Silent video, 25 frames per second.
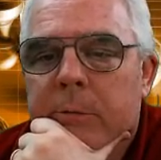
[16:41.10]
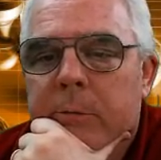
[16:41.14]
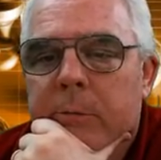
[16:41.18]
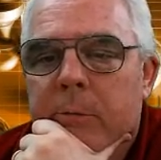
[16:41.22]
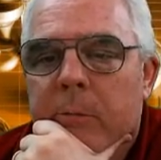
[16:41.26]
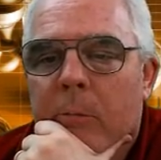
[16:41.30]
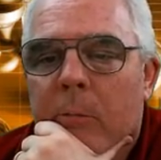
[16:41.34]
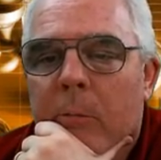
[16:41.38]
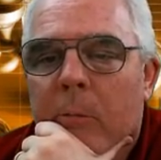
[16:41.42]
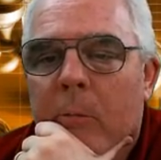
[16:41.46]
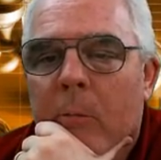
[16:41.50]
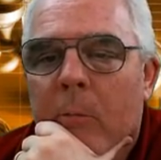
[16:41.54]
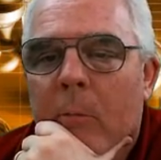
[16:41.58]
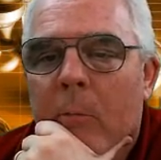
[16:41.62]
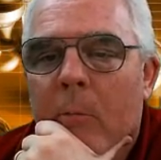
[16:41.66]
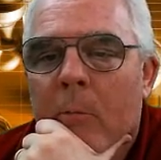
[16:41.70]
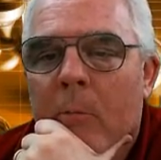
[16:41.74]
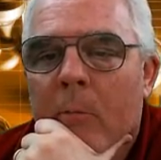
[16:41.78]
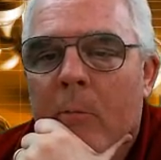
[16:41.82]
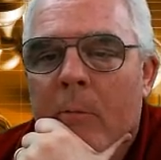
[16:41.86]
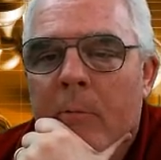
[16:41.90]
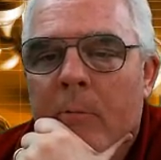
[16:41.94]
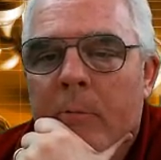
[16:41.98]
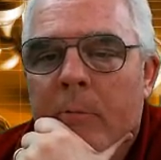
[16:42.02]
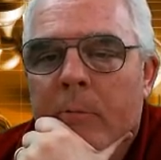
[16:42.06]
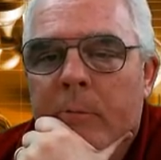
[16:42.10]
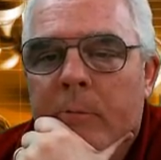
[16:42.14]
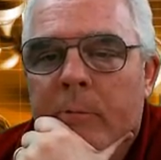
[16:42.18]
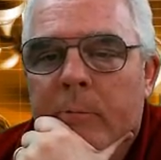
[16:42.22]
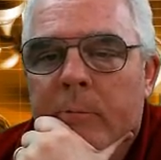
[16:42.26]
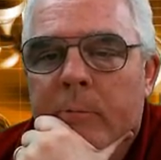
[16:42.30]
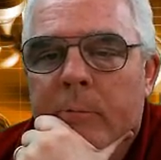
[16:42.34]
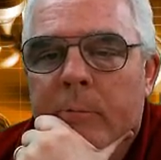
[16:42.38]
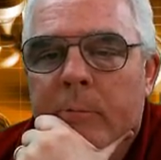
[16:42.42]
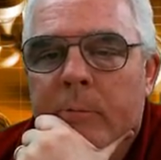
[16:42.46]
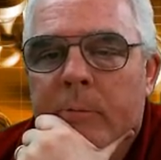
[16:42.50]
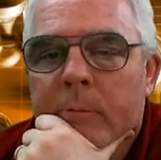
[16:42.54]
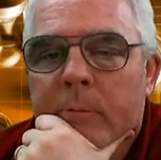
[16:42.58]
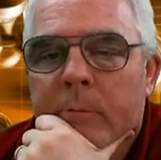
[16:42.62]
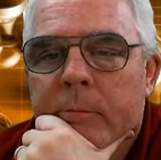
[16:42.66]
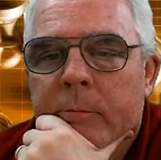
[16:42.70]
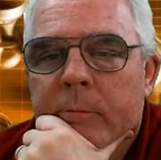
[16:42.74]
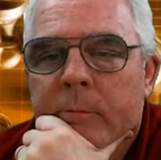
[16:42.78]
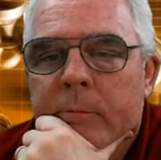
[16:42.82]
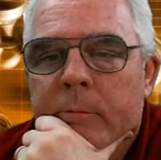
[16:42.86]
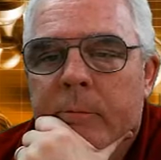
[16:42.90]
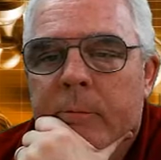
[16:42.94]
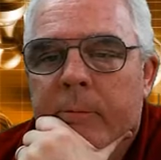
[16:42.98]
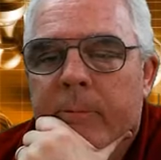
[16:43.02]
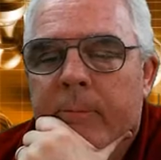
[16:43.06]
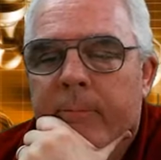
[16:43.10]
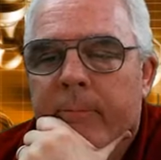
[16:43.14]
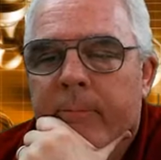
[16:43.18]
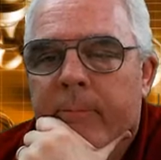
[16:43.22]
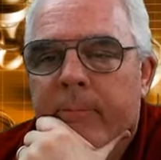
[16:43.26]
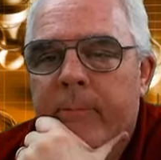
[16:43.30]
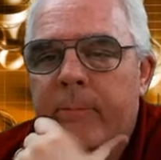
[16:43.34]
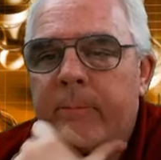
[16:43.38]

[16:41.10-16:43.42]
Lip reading: No one is speaking in this clip.